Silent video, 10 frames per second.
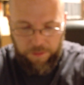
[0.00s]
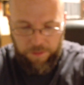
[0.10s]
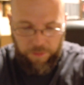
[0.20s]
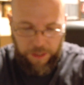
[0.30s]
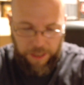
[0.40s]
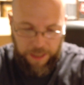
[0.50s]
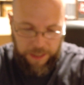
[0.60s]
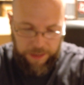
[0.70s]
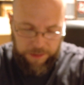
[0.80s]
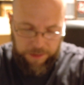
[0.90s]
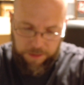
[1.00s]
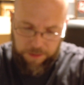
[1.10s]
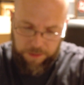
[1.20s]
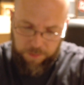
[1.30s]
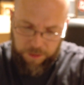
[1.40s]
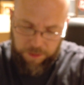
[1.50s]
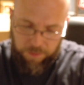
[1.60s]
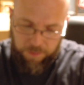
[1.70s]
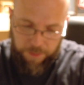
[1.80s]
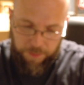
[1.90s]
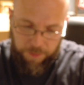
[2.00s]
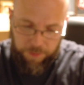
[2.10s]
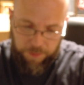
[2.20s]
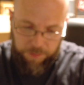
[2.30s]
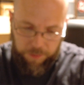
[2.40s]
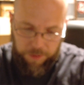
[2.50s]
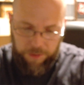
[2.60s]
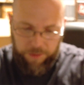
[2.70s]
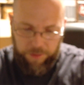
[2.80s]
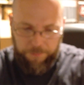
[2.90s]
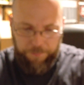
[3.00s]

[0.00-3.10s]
We got this one. I don't remember who this one is.